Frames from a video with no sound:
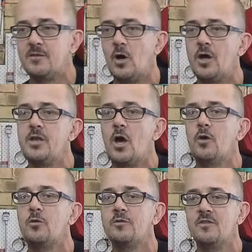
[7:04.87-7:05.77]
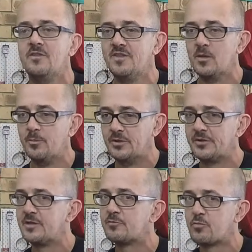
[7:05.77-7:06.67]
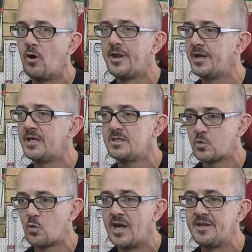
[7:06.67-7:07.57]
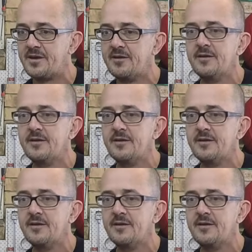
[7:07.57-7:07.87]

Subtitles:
I know the ability of rider is greater.